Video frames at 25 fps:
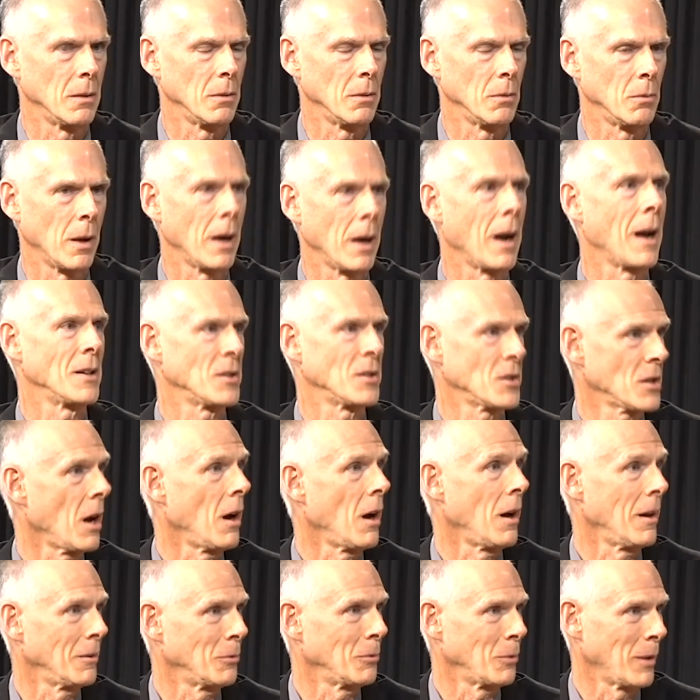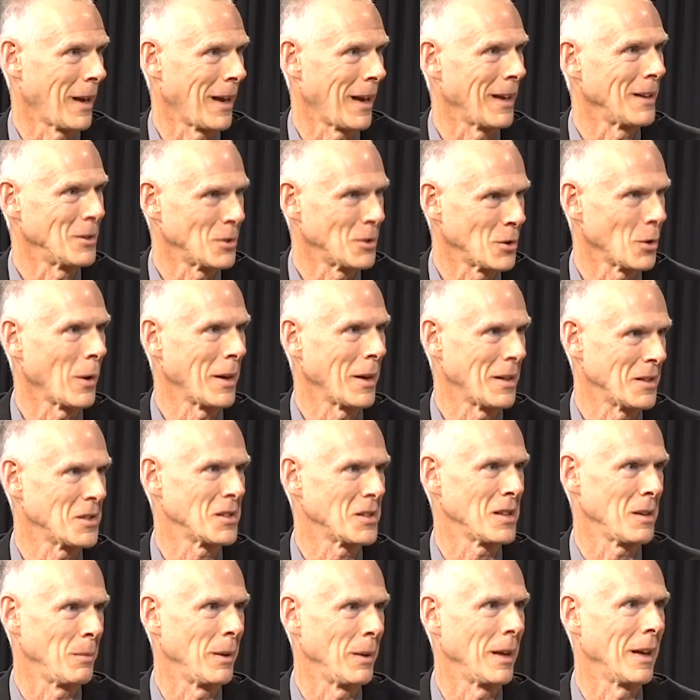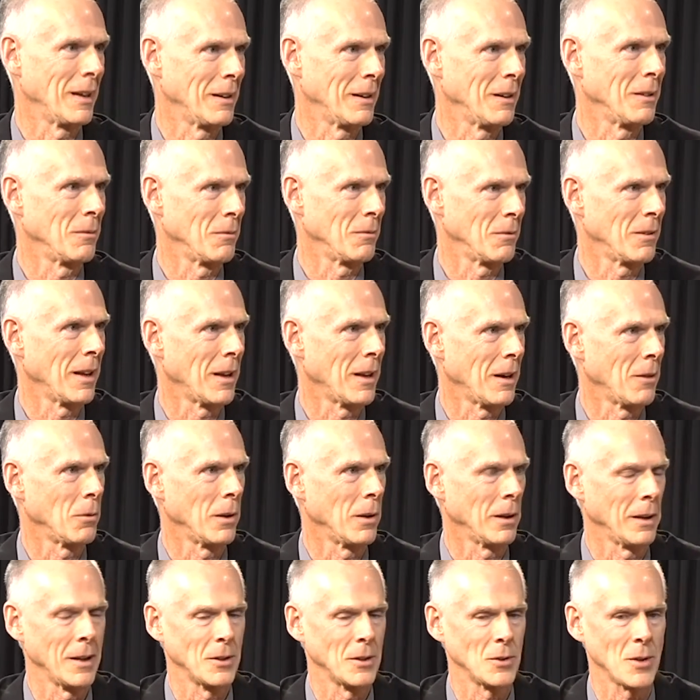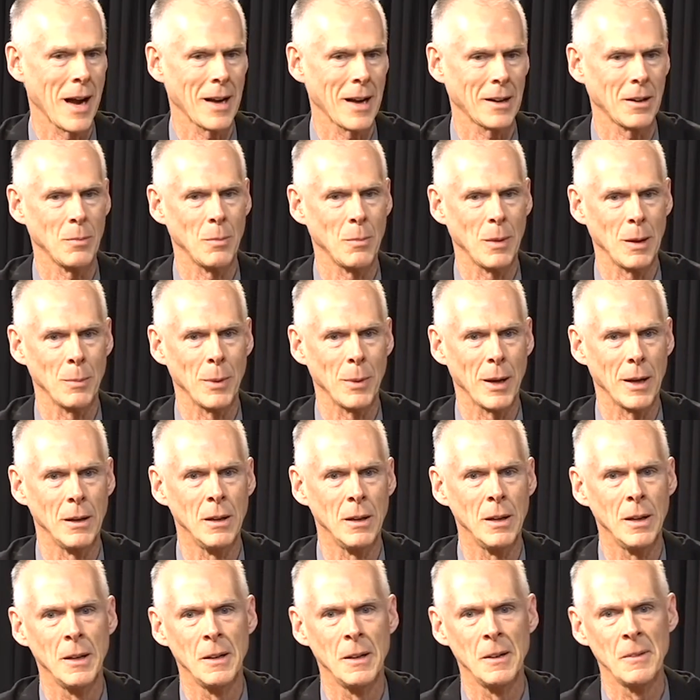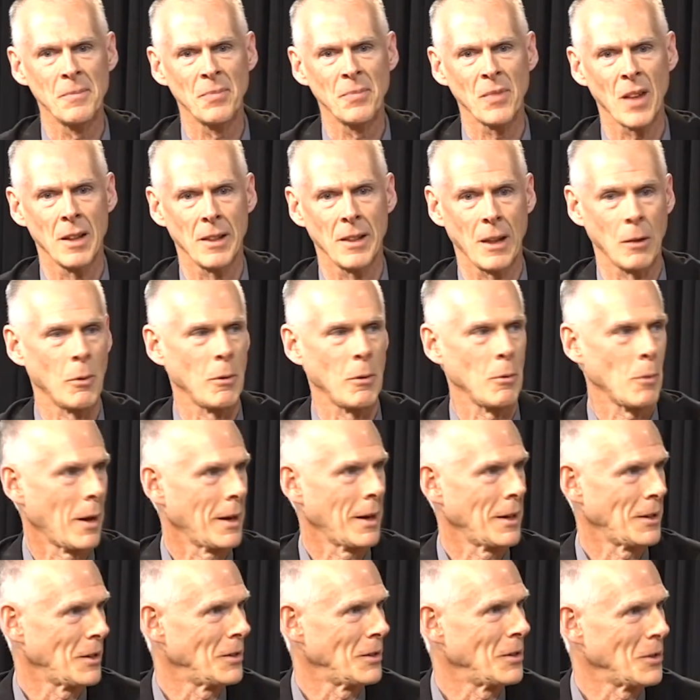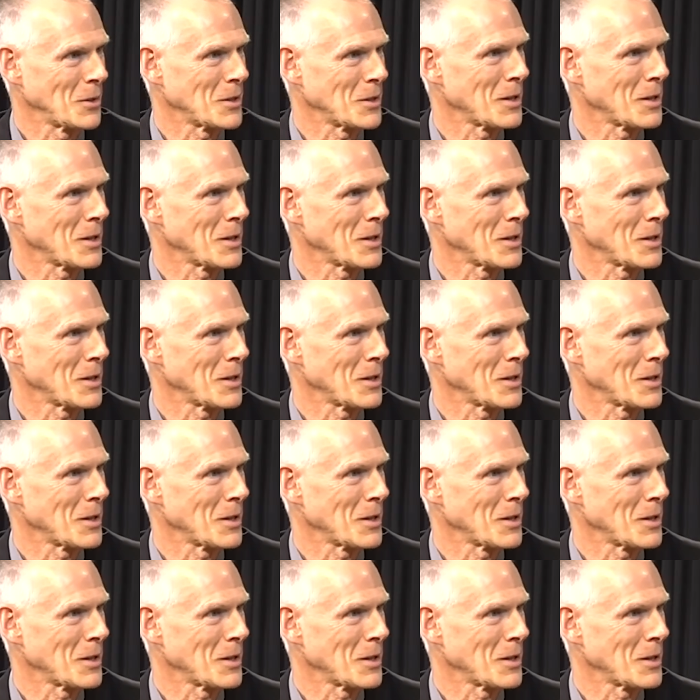what I saw when I joined CBN, and that it really attracted me. But then we wanted to do